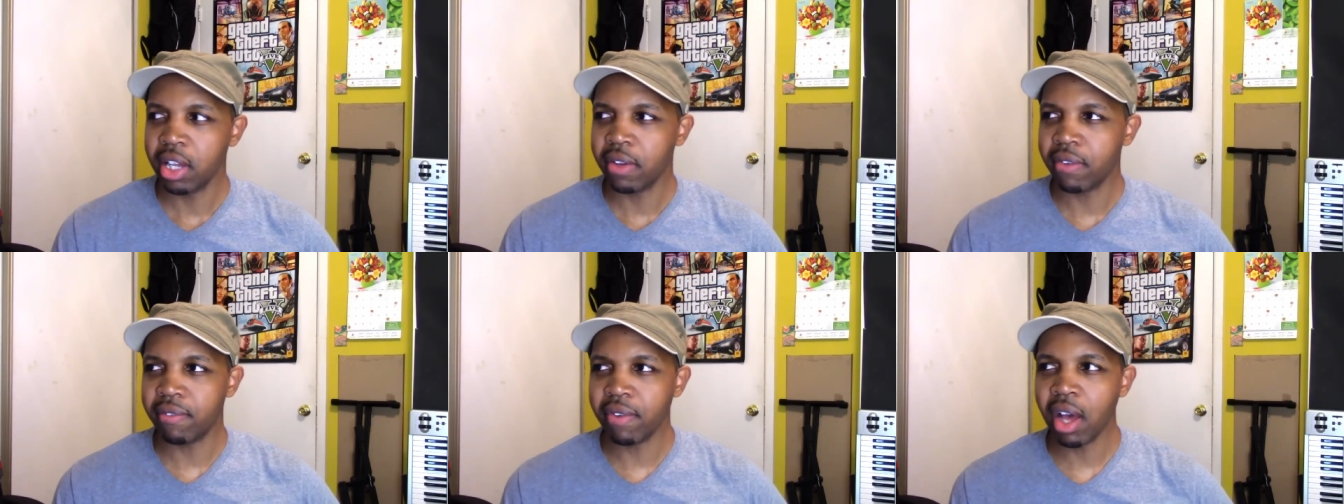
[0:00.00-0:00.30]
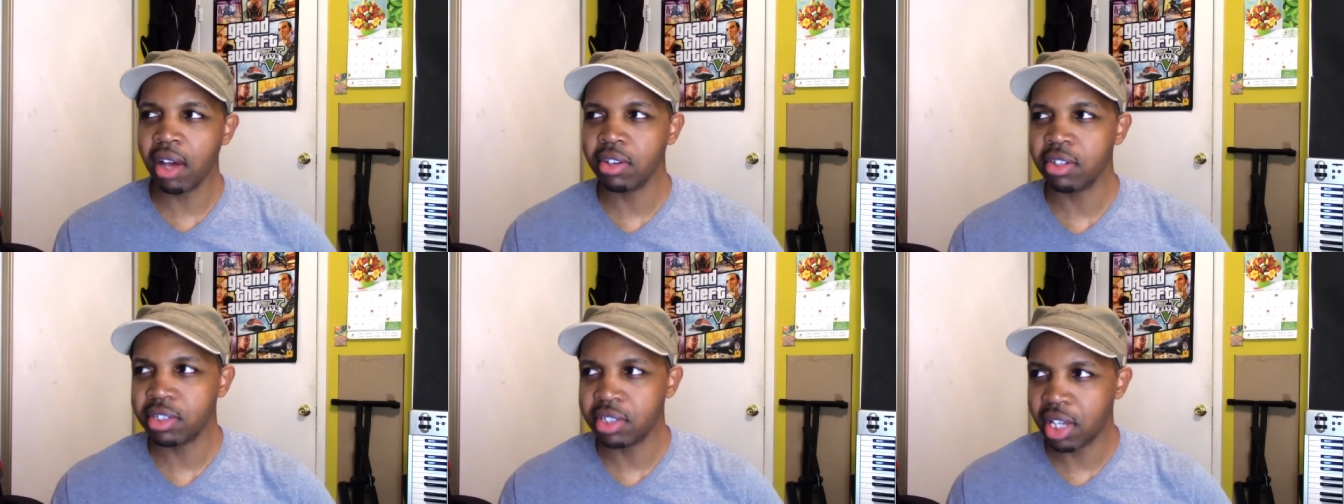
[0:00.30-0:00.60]
the
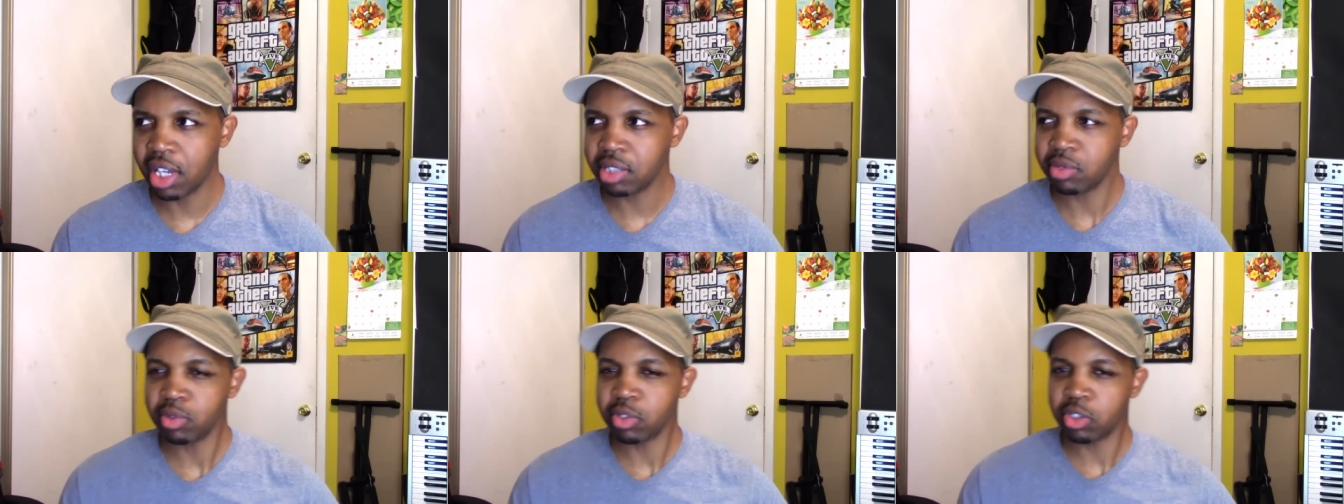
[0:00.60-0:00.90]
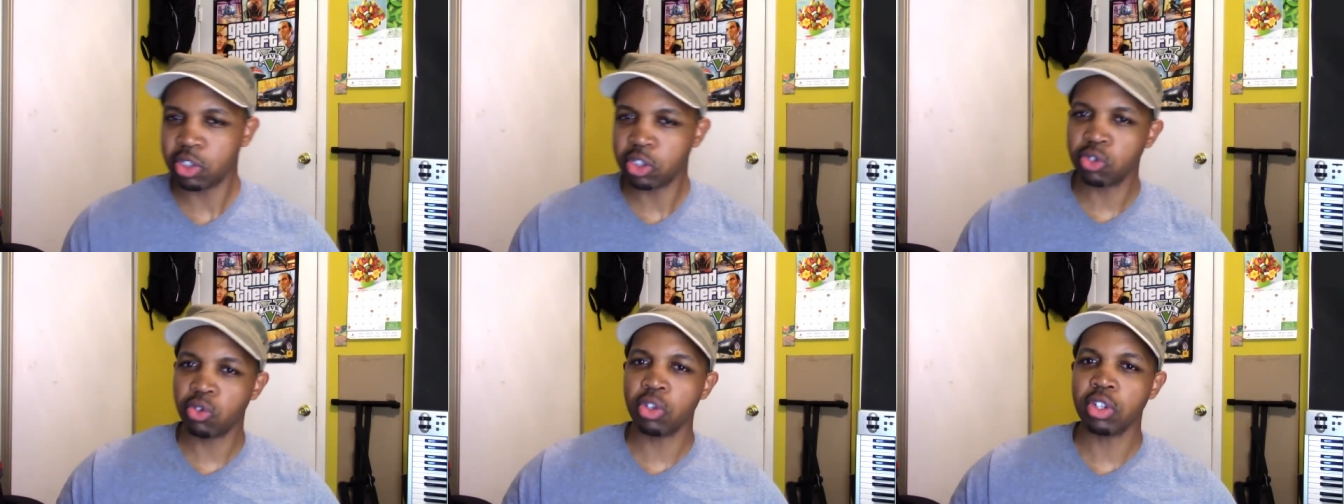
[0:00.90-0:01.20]
founder says we're
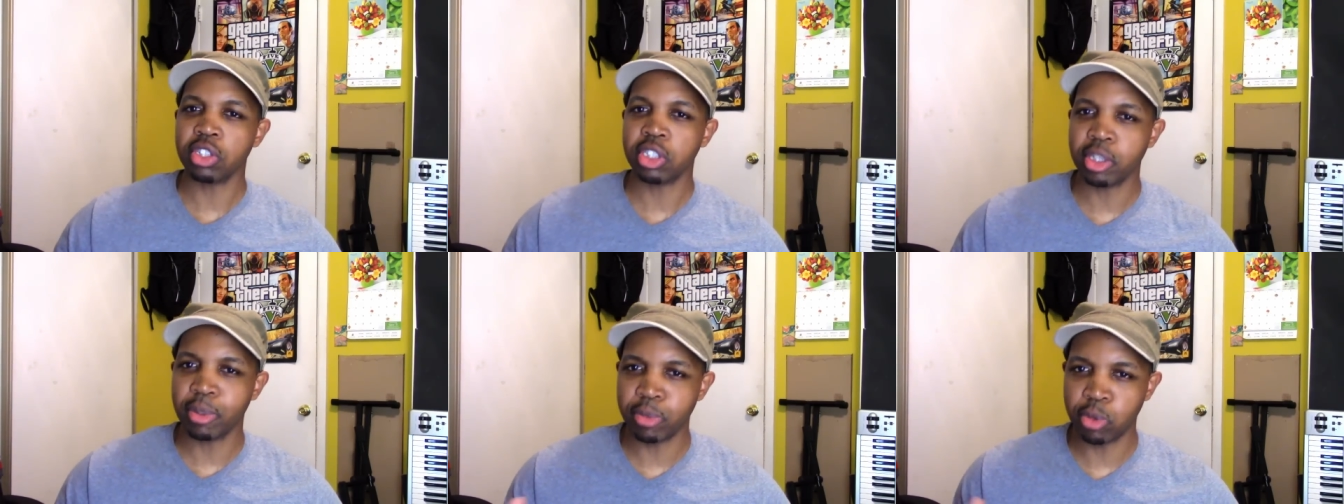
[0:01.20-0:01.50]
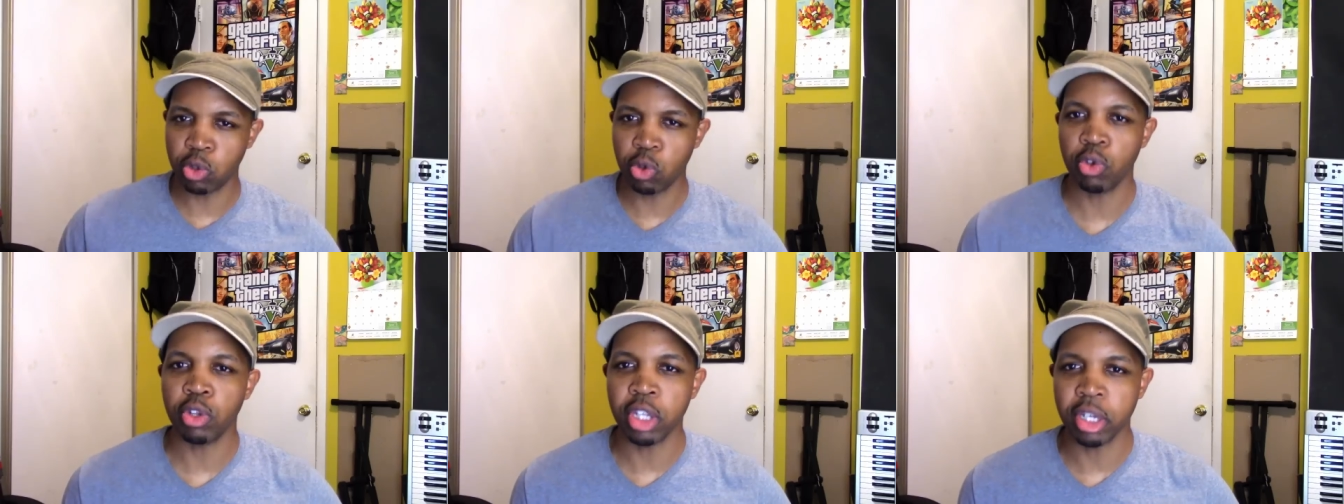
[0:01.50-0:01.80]
just gonna
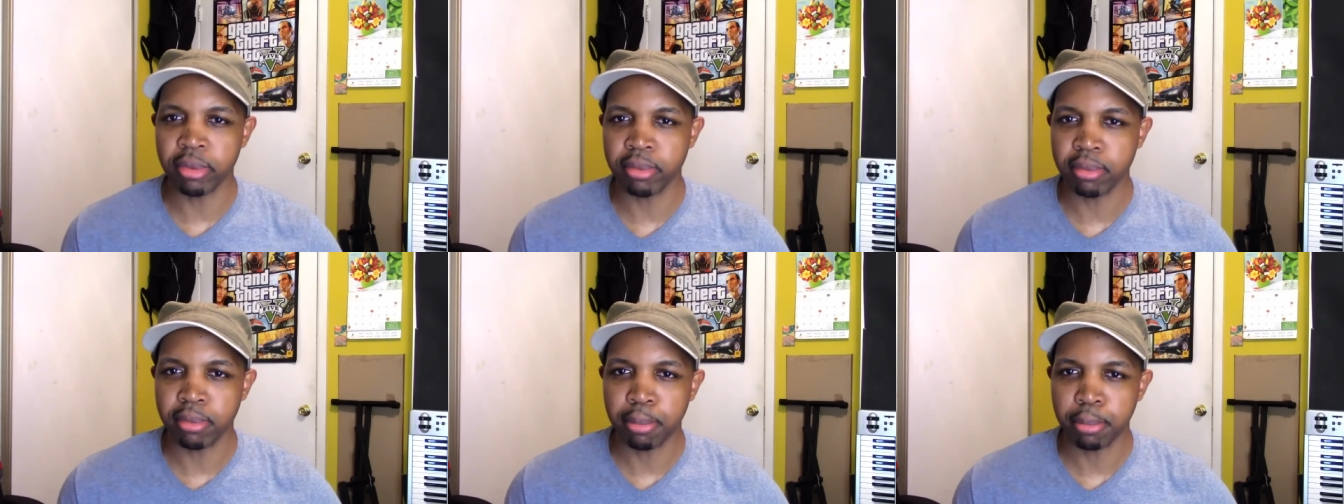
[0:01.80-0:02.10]
subdue them,